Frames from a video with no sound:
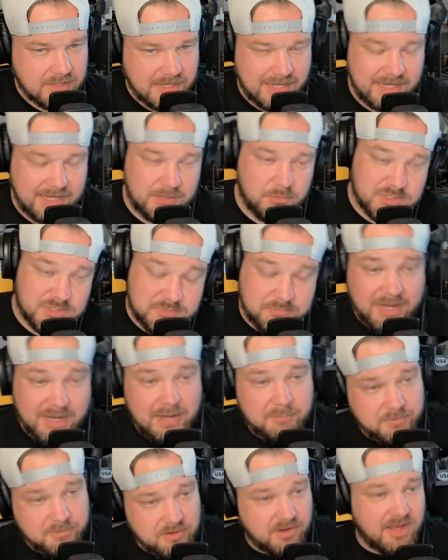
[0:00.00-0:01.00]
And it was
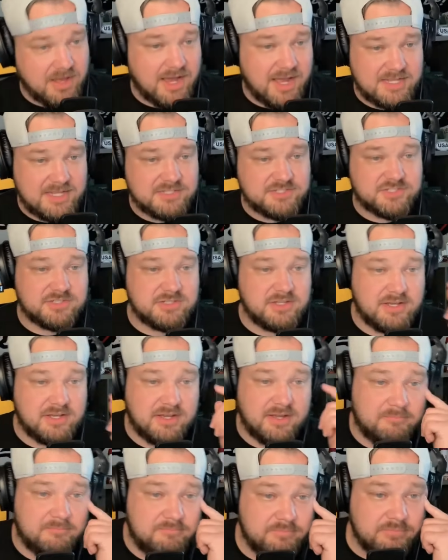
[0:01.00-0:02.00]
popularized
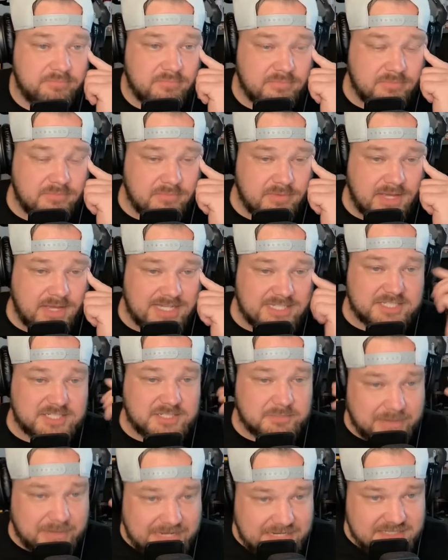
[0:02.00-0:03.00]
um, as a
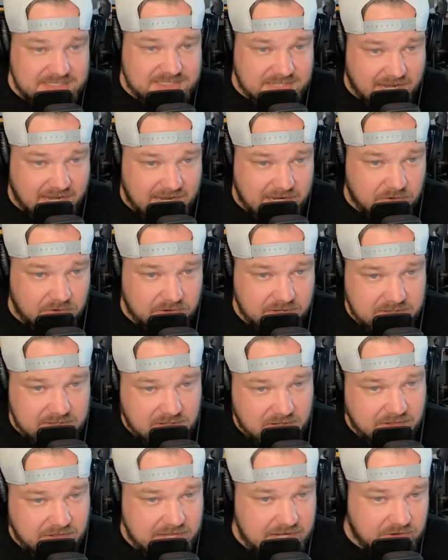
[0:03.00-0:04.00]
debate style in
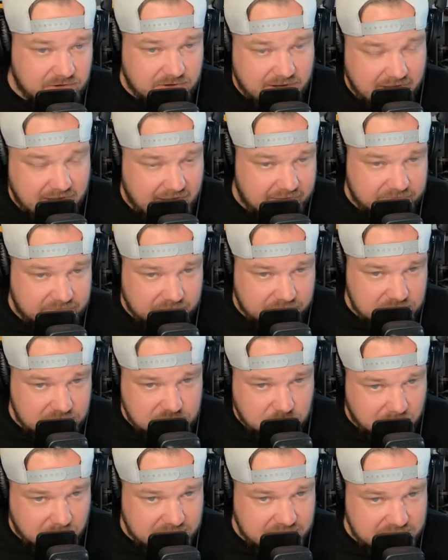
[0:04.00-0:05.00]
the later half of the
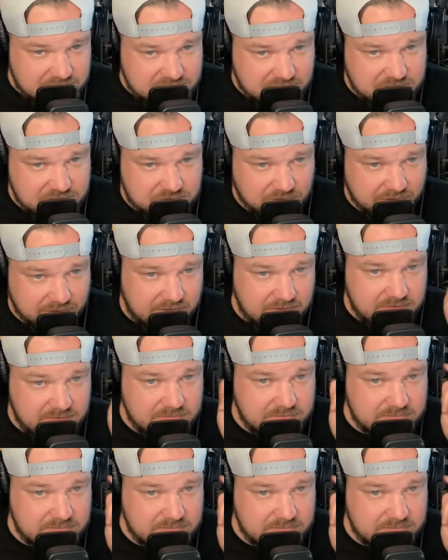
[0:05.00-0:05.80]
20th century.